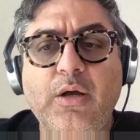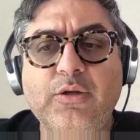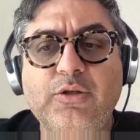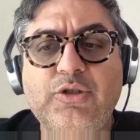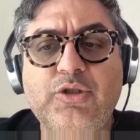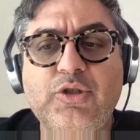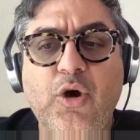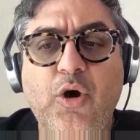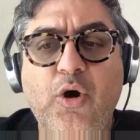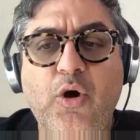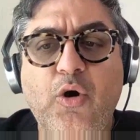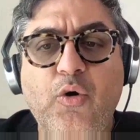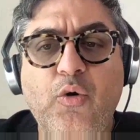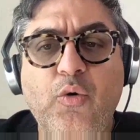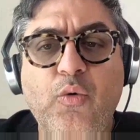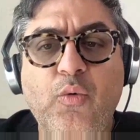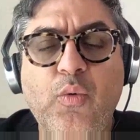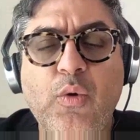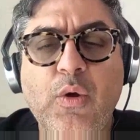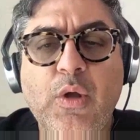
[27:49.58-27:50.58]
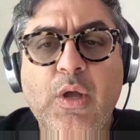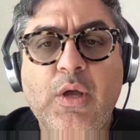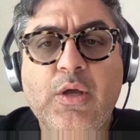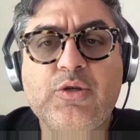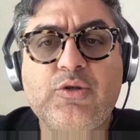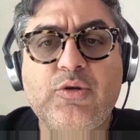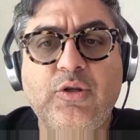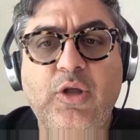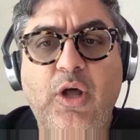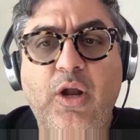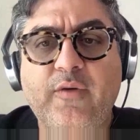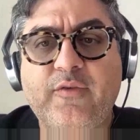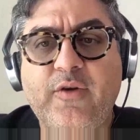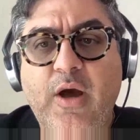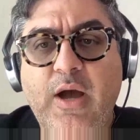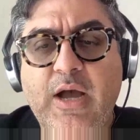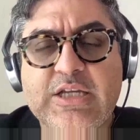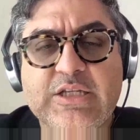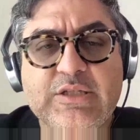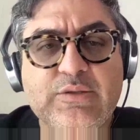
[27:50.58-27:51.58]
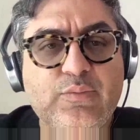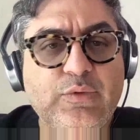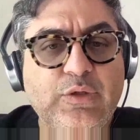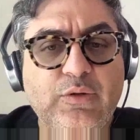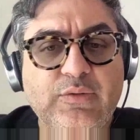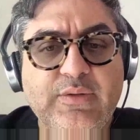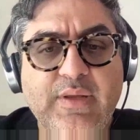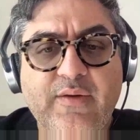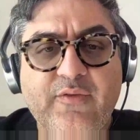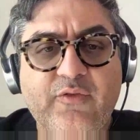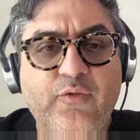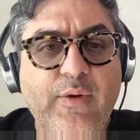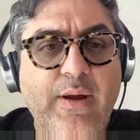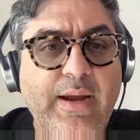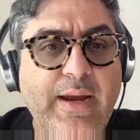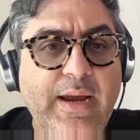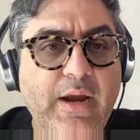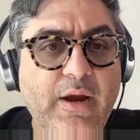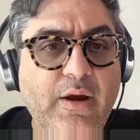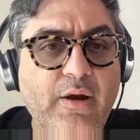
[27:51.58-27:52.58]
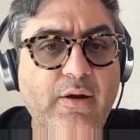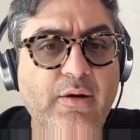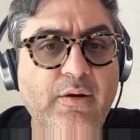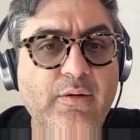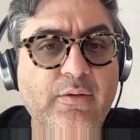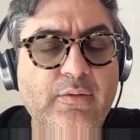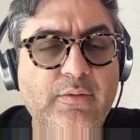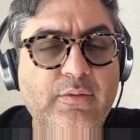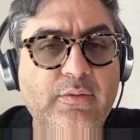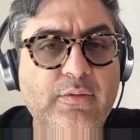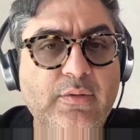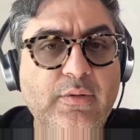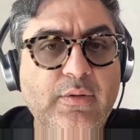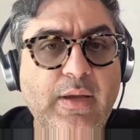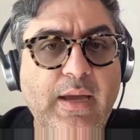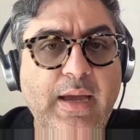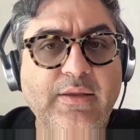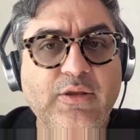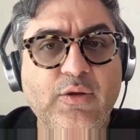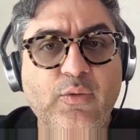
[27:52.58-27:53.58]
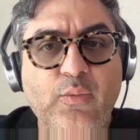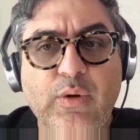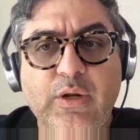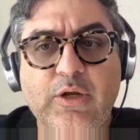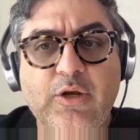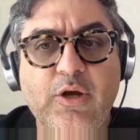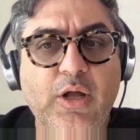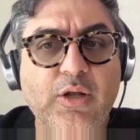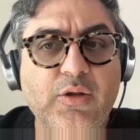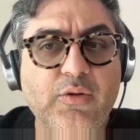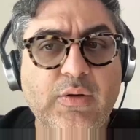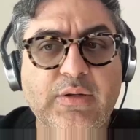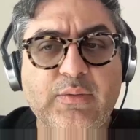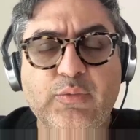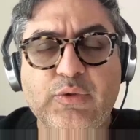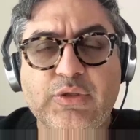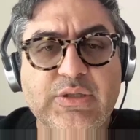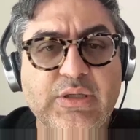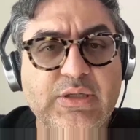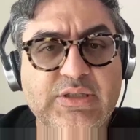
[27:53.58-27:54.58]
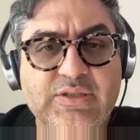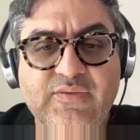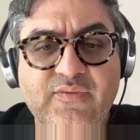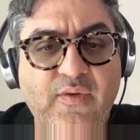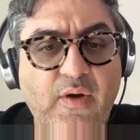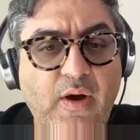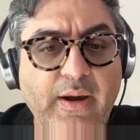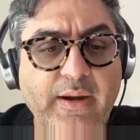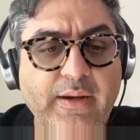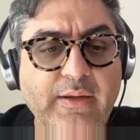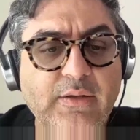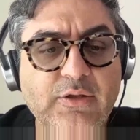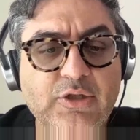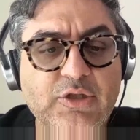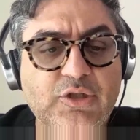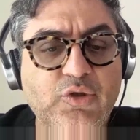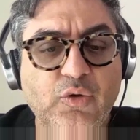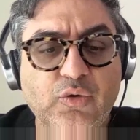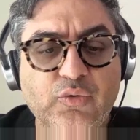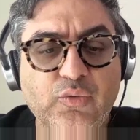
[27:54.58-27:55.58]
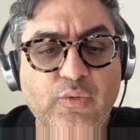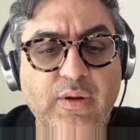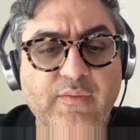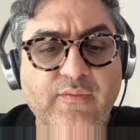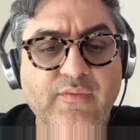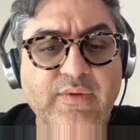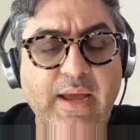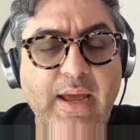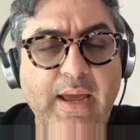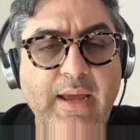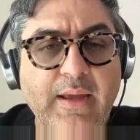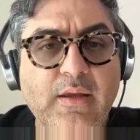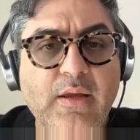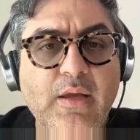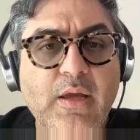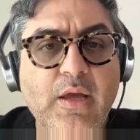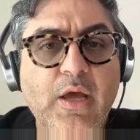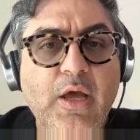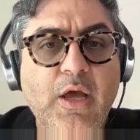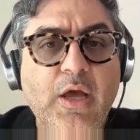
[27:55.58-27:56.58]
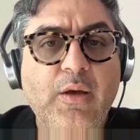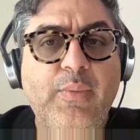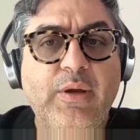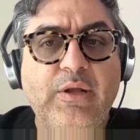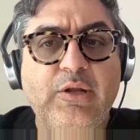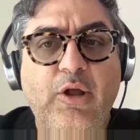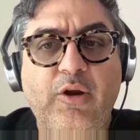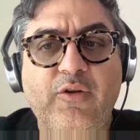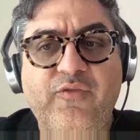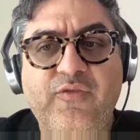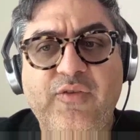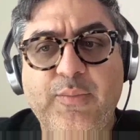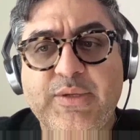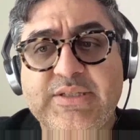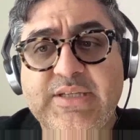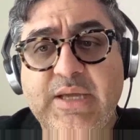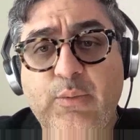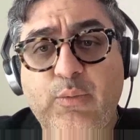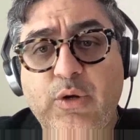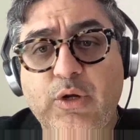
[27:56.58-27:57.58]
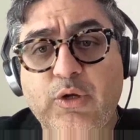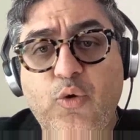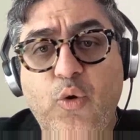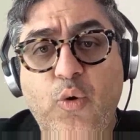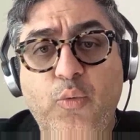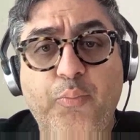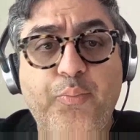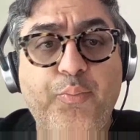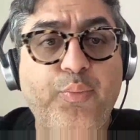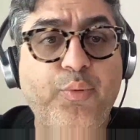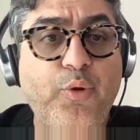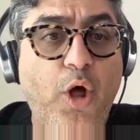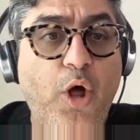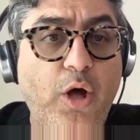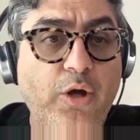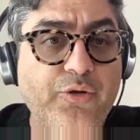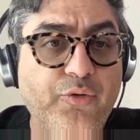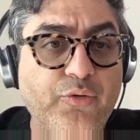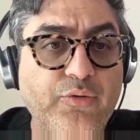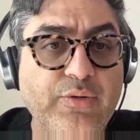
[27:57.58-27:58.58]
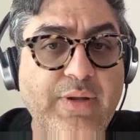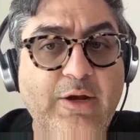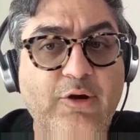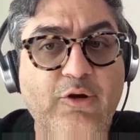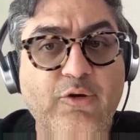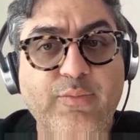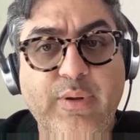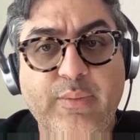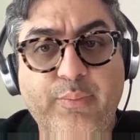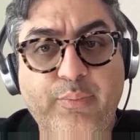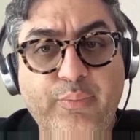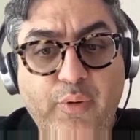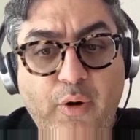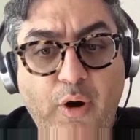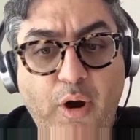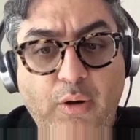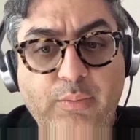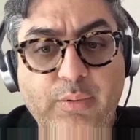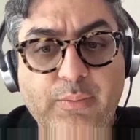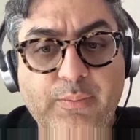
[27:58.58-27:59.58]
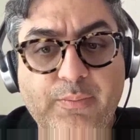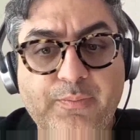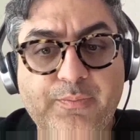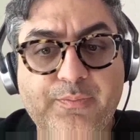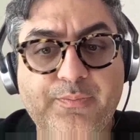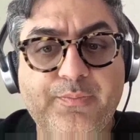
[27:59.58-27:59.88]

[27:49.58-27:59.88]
So a lot of guys, that have gray hair and they want to color it, which is fine, just don't do it every day. But a lot of females that want to go blonder, that could be a problem.